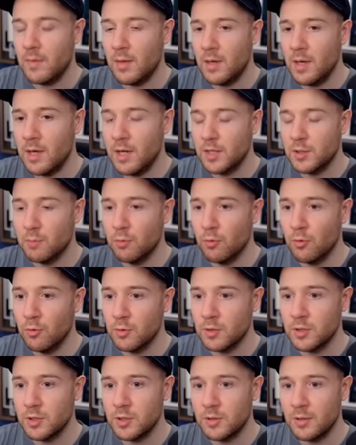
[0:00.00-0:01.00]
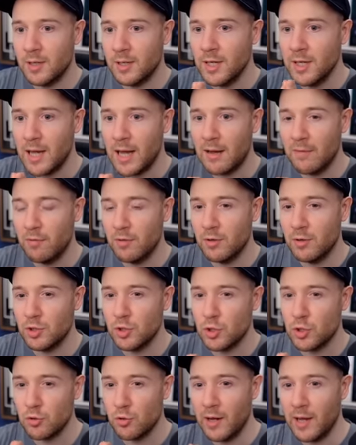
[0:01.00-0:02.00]
EA Sports, I need Havertz to
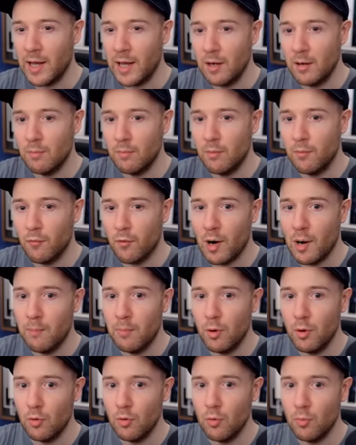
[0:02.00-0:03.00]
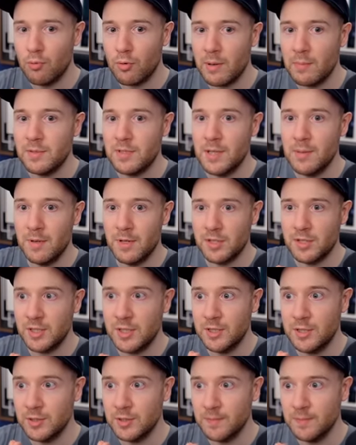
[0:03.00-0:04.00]
try out before I bottle Prem Team of the
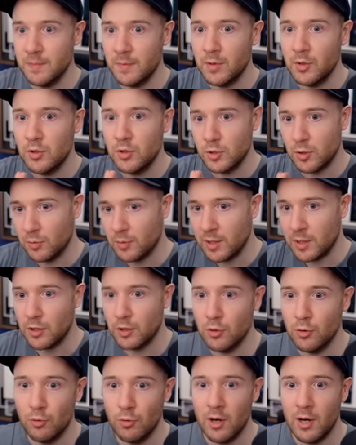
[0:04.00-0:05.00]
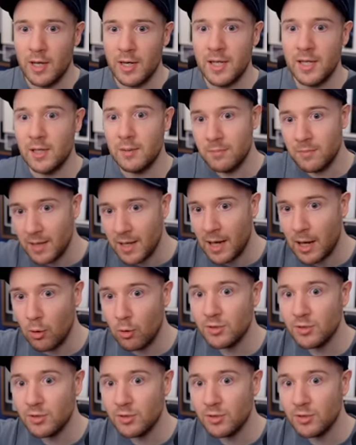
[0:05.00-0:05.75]
Season. So thank you. I need him now,